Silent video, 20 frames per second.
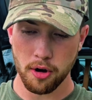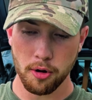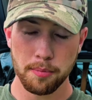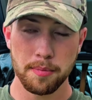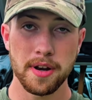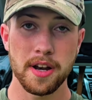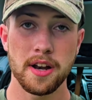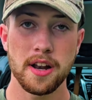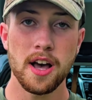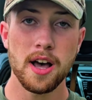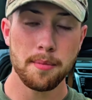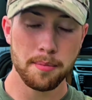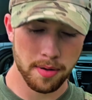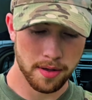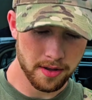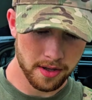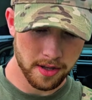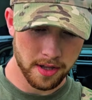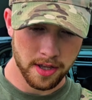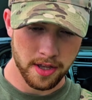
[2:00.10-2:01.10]
open it up,
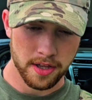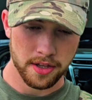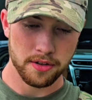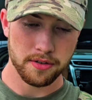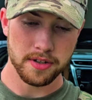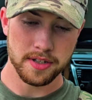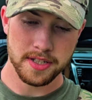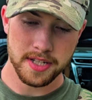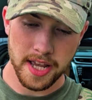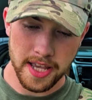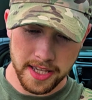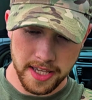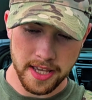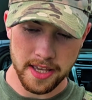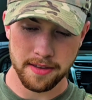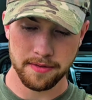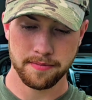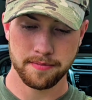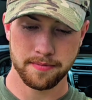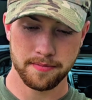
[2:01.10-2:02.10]
you can take
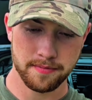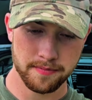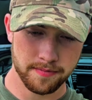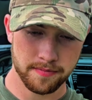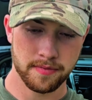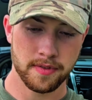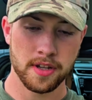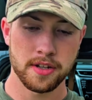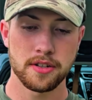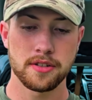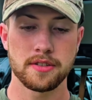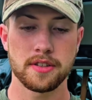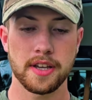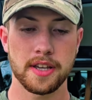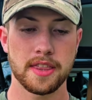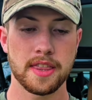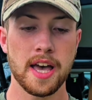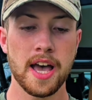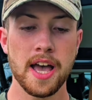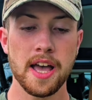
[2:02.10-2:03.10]
it just
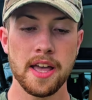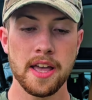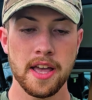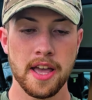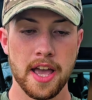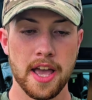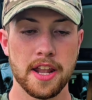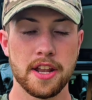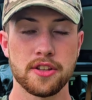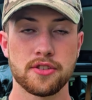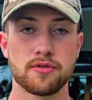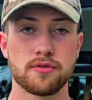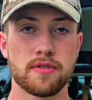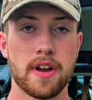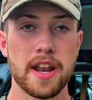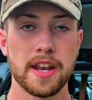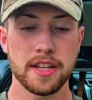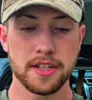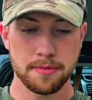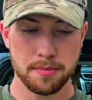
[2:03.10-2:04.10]
like that, and it's
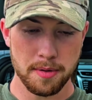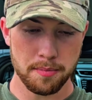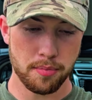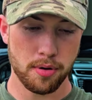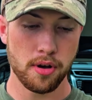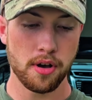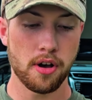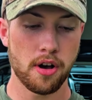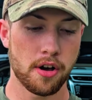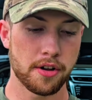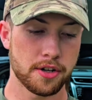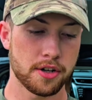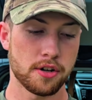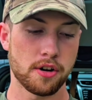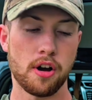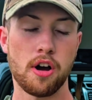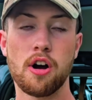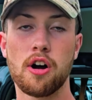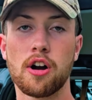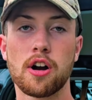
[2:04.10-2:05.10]
ready to be put on your
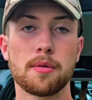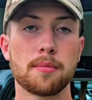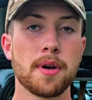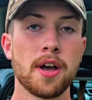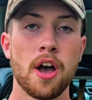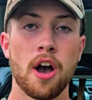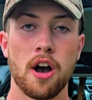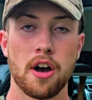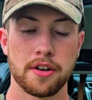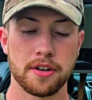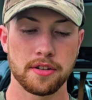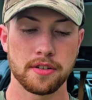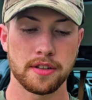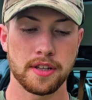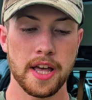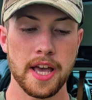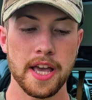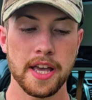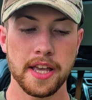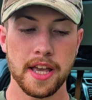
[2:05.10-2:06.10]
arm, on your
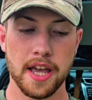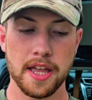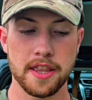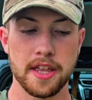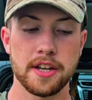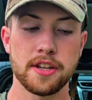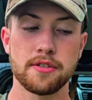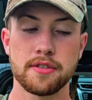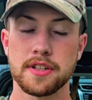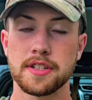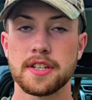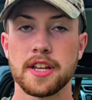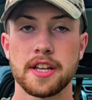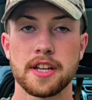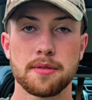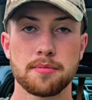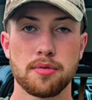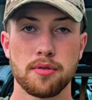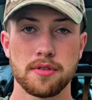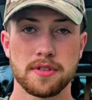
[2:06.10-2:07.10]
leg, and then you can
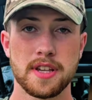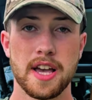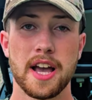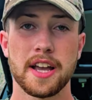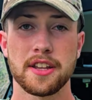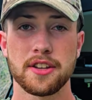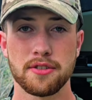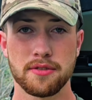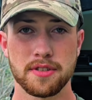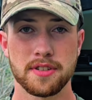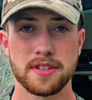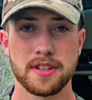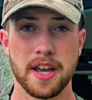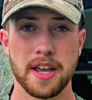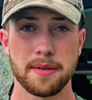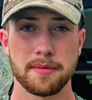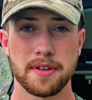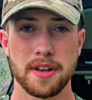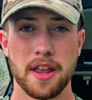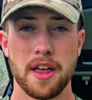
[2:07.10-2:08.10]
take your pull tag and you can
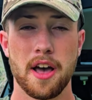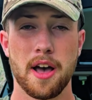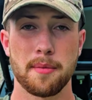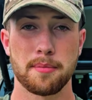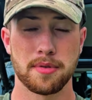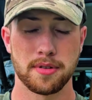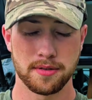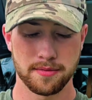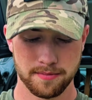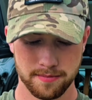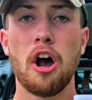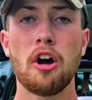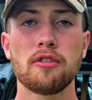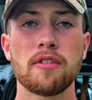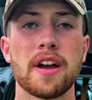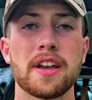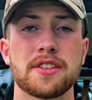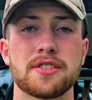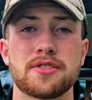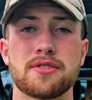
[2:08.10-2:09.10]
tighten it up. All
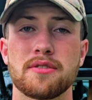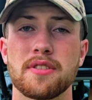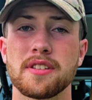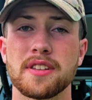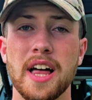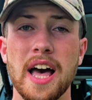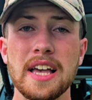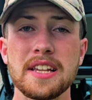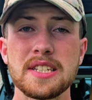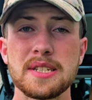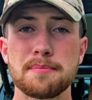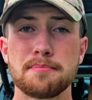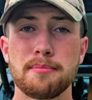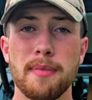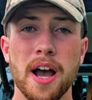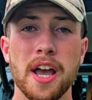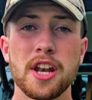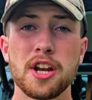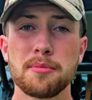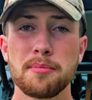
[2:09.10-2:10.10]
right, so the last
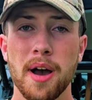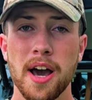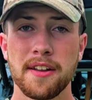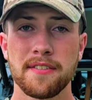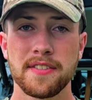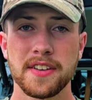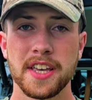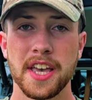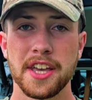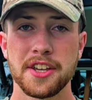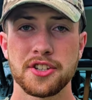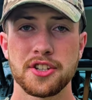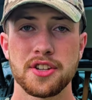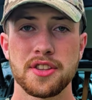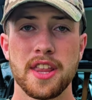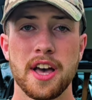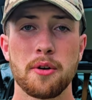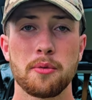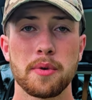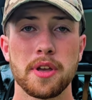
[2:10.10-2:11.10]
minor
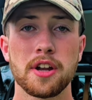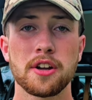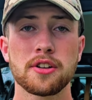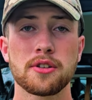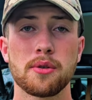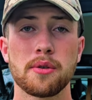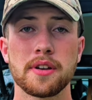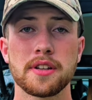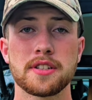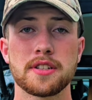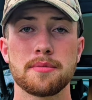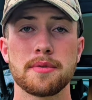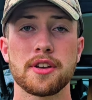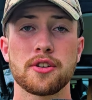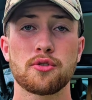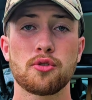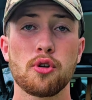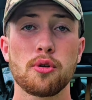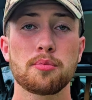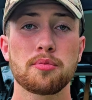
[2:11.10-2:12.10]
modification that we are going to be
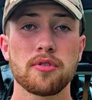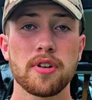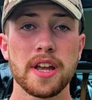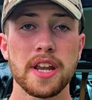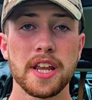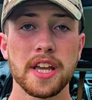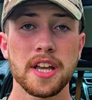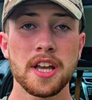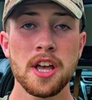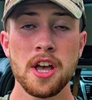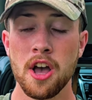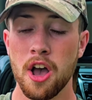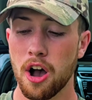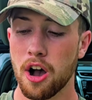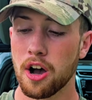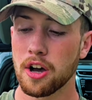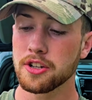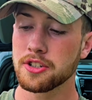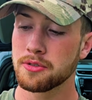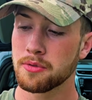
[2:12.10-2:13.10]
incorporating
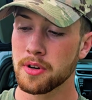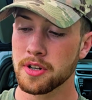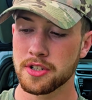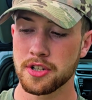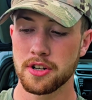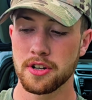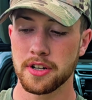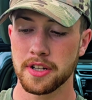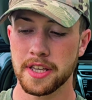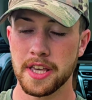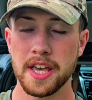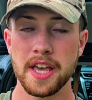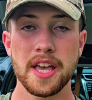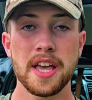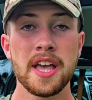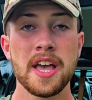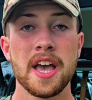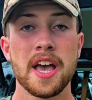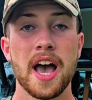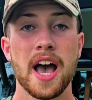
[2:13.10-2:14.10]
onto our tourniquet
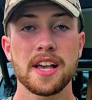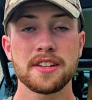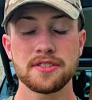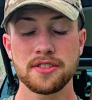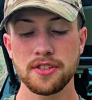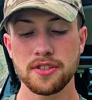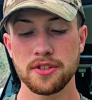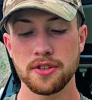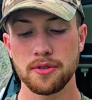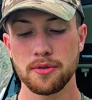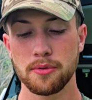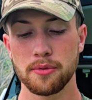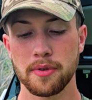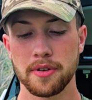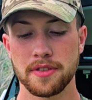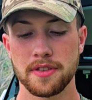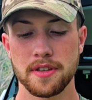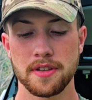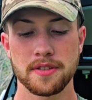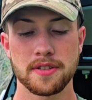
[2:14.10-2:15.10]
has to do
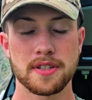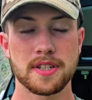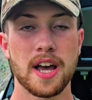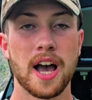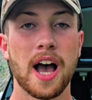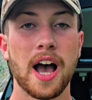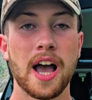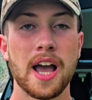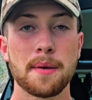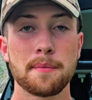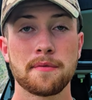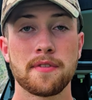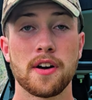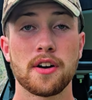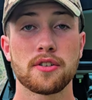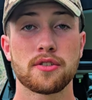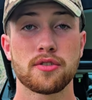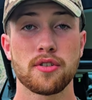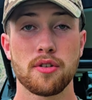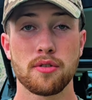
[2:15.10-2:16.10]
with this time
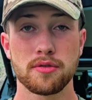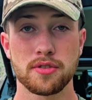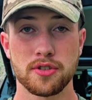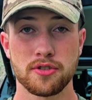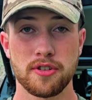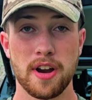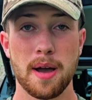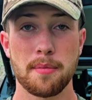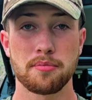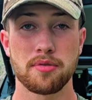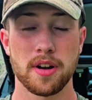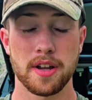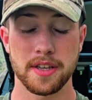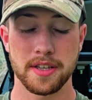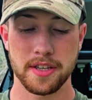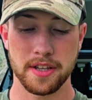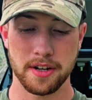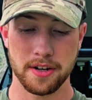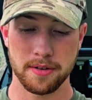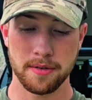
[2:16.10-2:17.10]
Velcro strap right
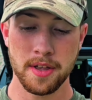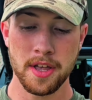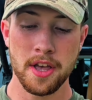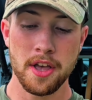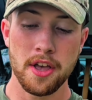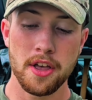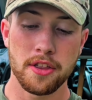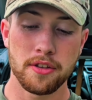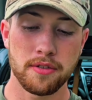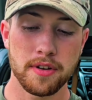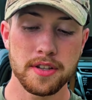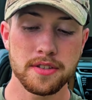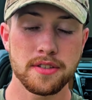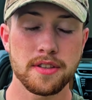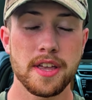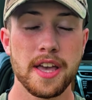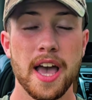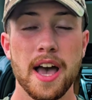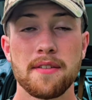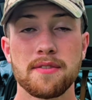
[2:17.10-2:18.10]
here. The
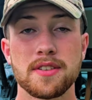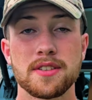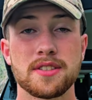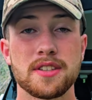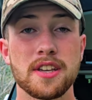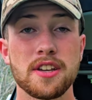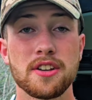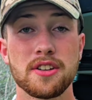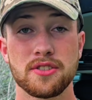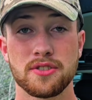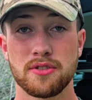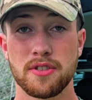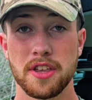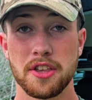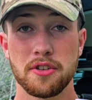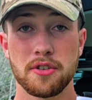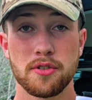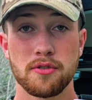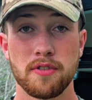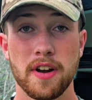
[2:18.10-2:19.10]
reason they have this here is so that
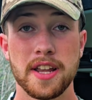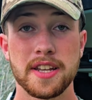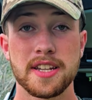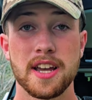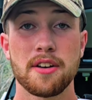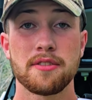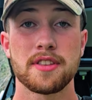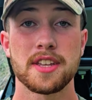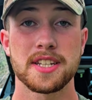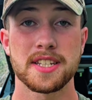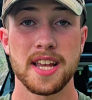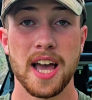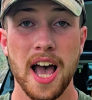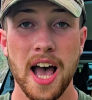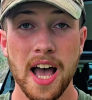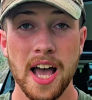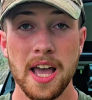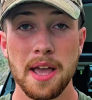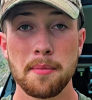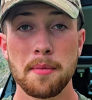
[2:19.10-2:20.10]
you can write down the
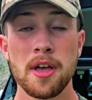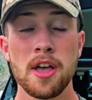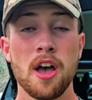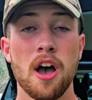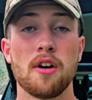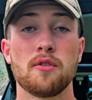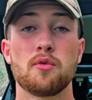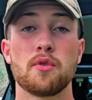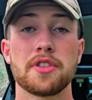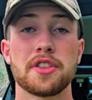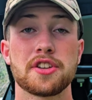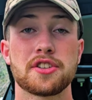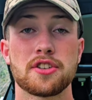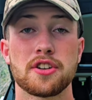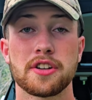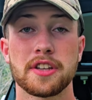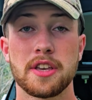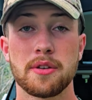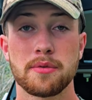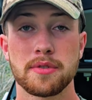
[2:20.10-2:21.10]
time of when the
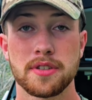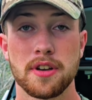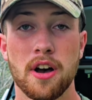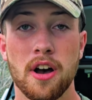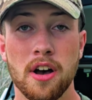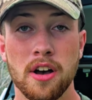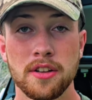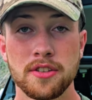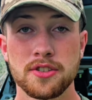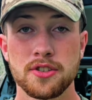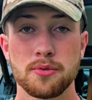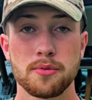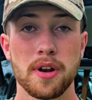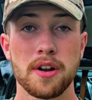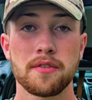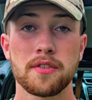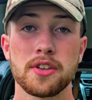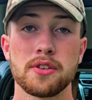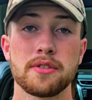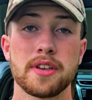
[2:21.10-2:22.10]
tourniquet was on, so
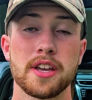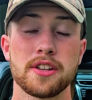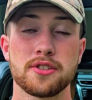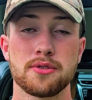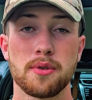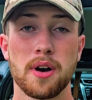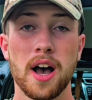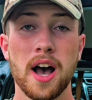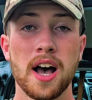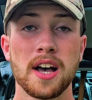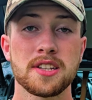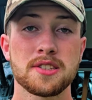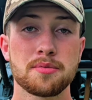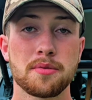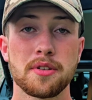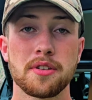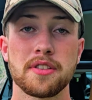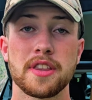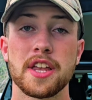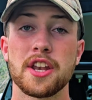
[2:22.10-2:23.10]
whenever you get to a
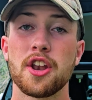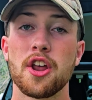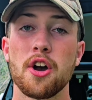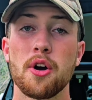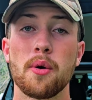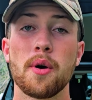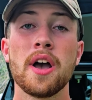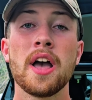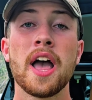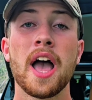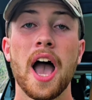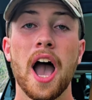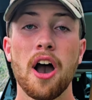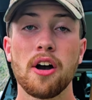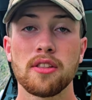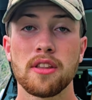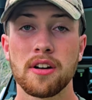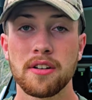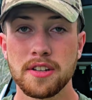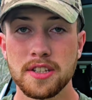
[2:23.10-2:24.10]
hospital, they know
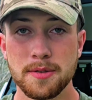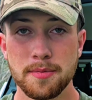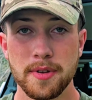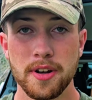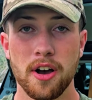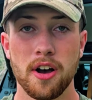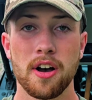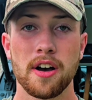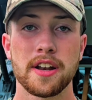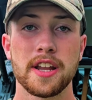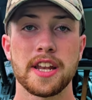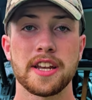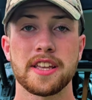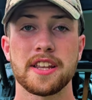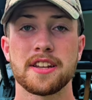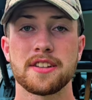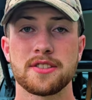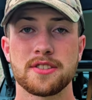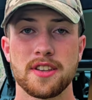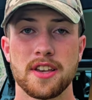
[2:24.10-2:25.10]
how long it's been on and
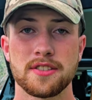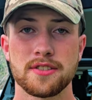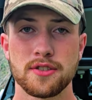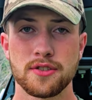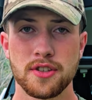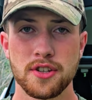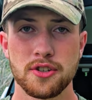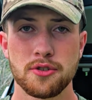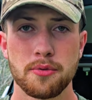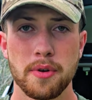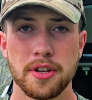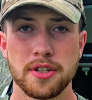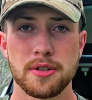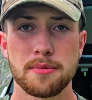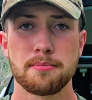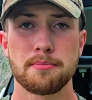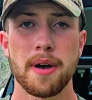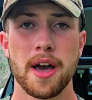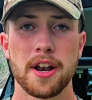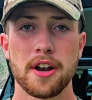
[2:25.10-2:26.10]
can assess the
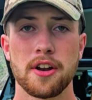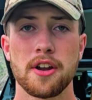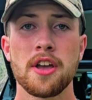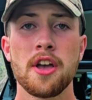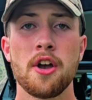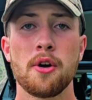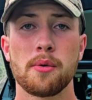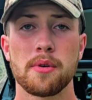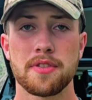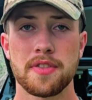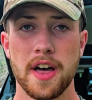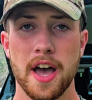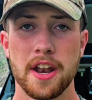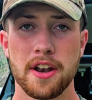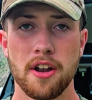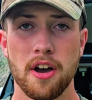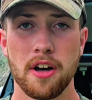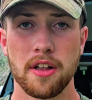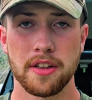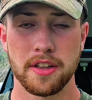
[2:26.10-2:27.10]
situation better with that
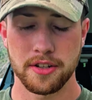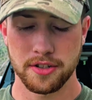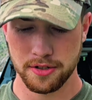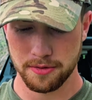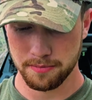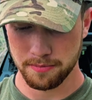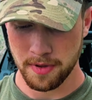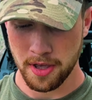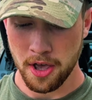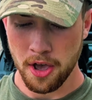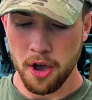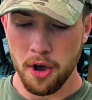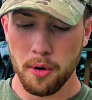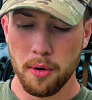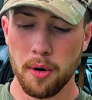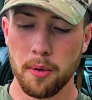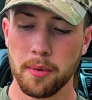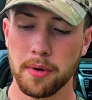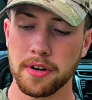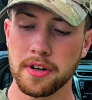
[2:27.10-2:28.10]
knowledge.
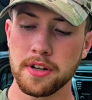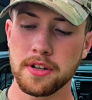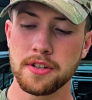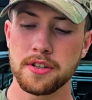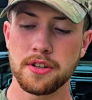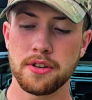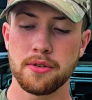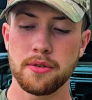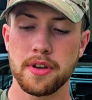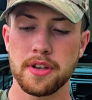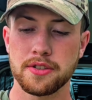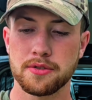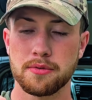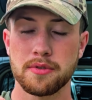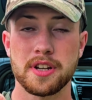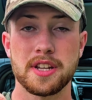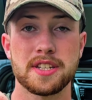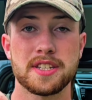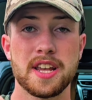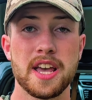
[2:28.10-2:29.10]
What we're gonna do is
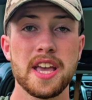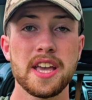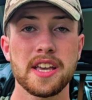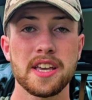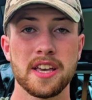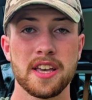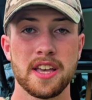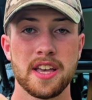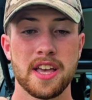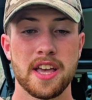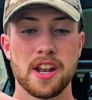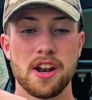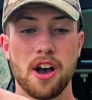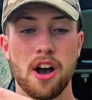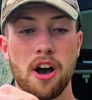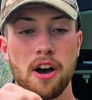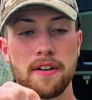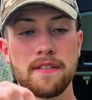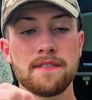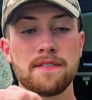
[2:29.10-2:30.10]
we're gonna take and
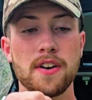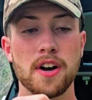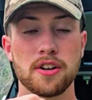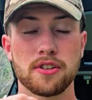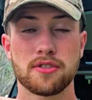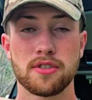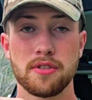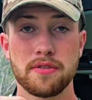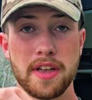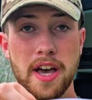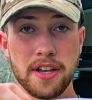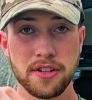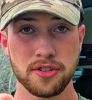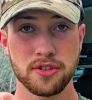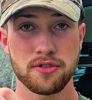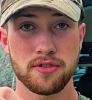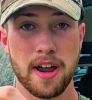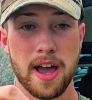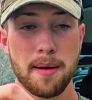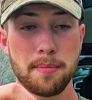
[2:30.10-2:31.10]
unvelcro that
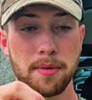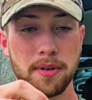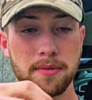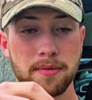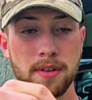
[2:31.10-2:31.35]
strap,